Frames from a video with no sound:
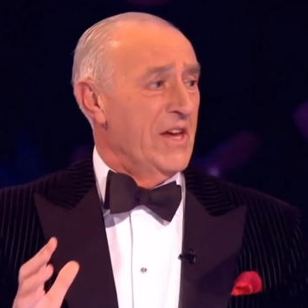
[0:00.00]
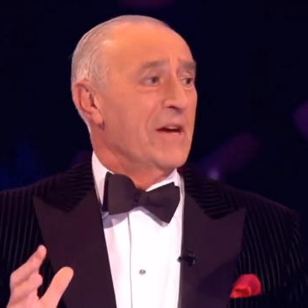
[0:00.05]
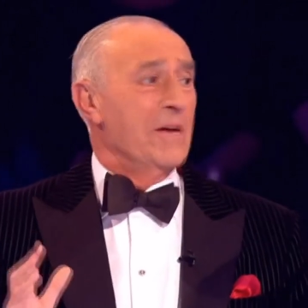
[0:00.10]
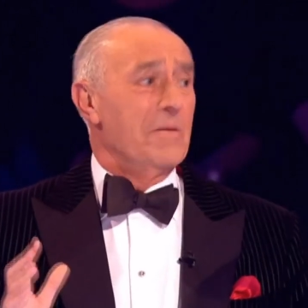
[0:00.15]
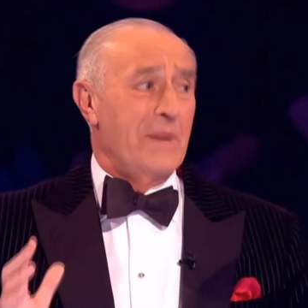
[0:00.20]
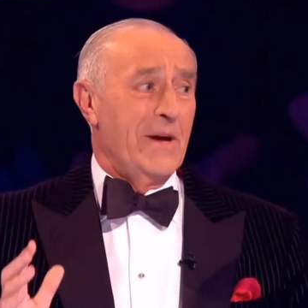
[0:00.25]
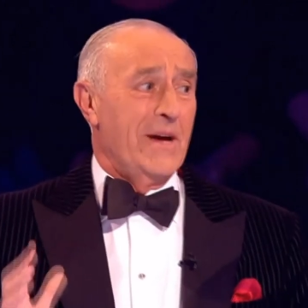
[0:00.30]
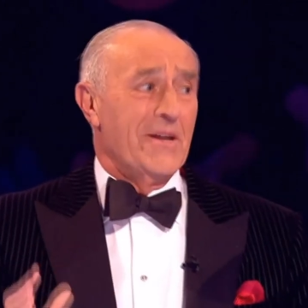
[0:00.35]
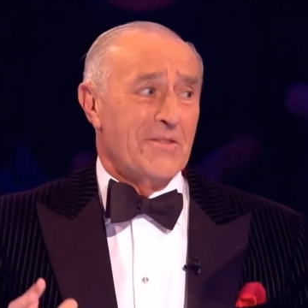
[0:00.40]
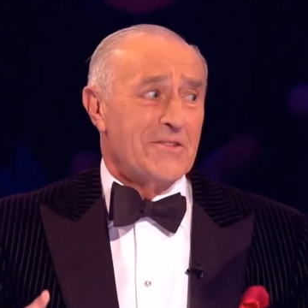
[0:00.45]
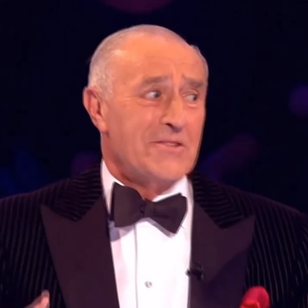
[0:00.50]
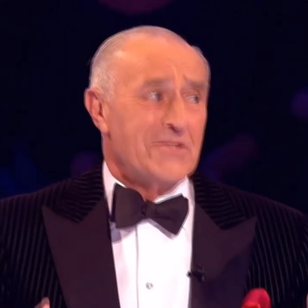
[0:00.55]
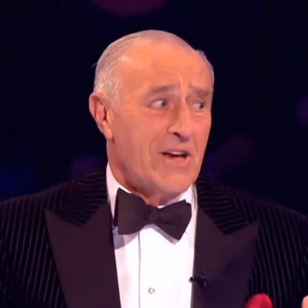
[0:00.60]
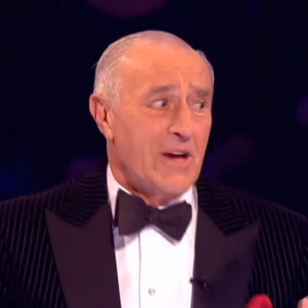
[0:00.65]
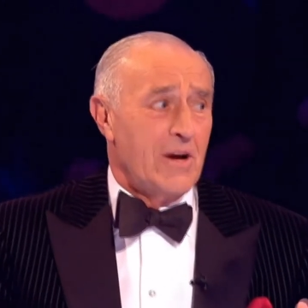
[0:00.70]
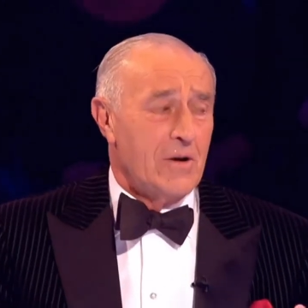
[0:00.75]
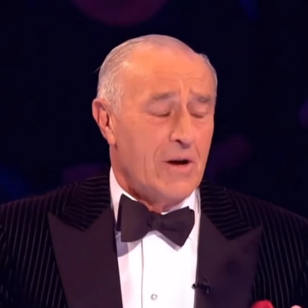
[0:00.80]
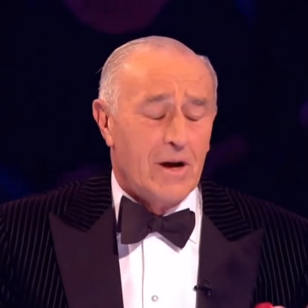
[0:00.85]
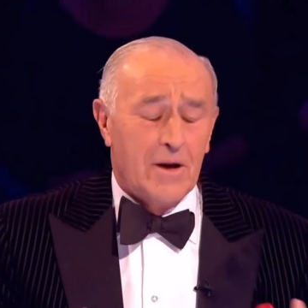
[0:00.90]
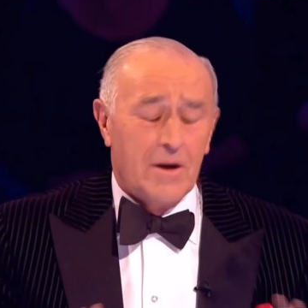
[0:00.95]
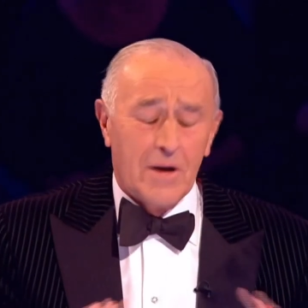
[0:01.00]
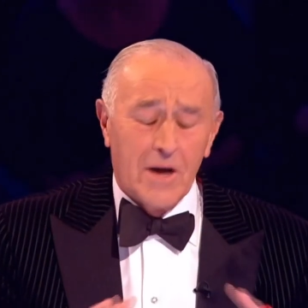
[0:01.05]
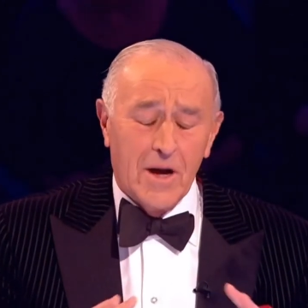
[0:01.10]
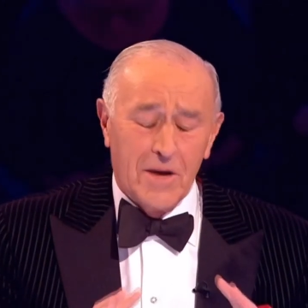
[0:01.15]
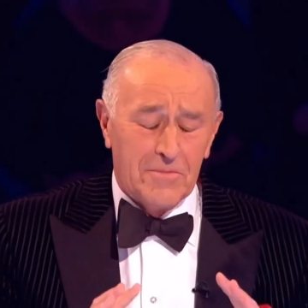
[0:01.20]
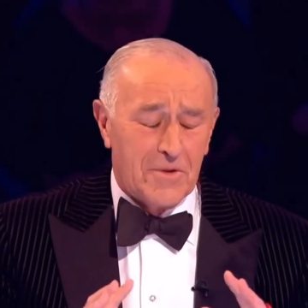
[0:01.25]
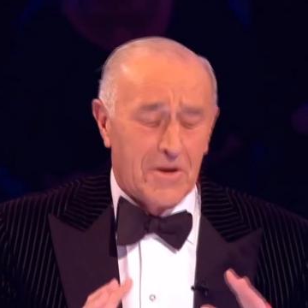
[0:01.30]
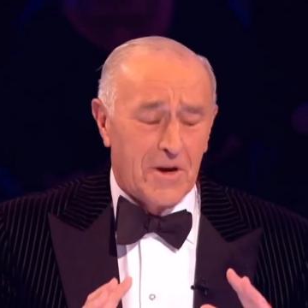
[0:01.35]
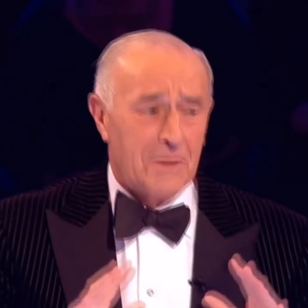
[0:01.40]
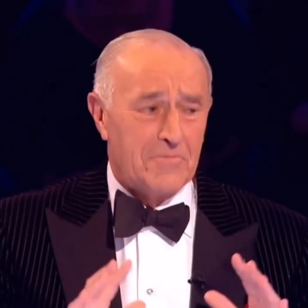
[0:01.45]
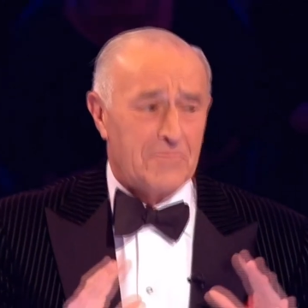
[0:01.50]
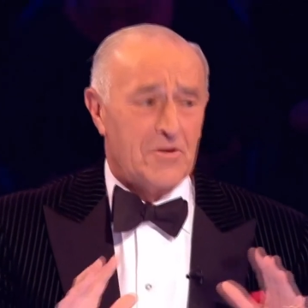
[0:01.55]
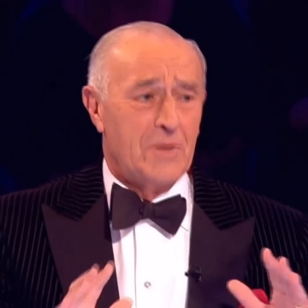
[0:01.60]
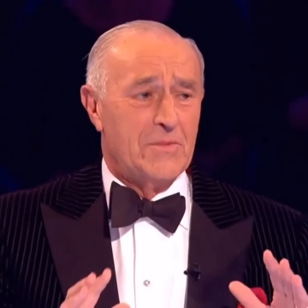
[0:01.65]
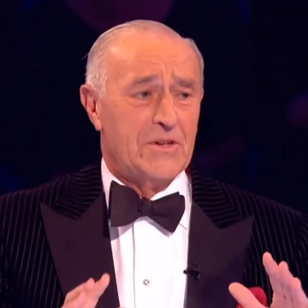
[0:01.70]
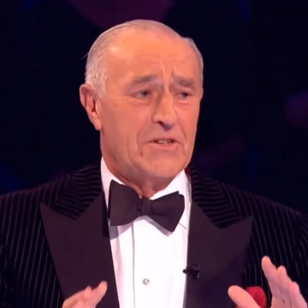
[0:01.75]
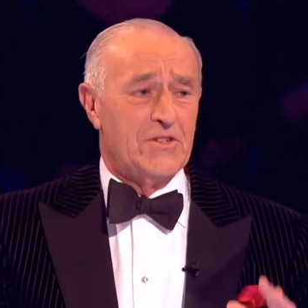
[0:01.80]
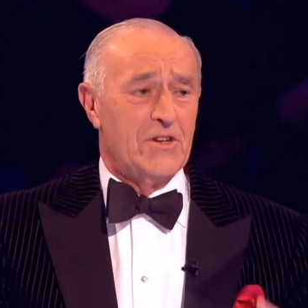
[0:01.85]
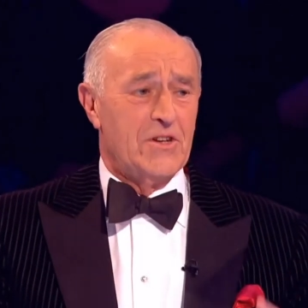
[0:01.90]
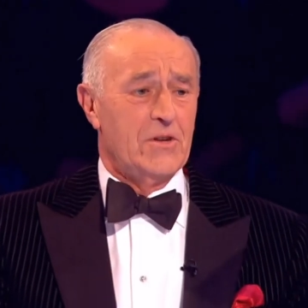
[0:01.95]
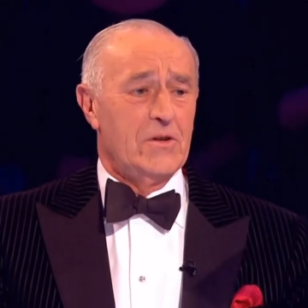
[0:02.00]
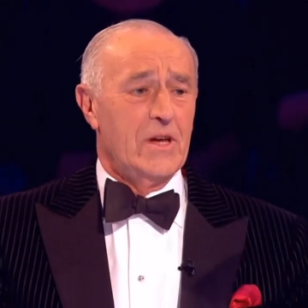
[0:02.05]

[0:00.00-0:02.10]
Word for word: about the show, I, I, I promise you.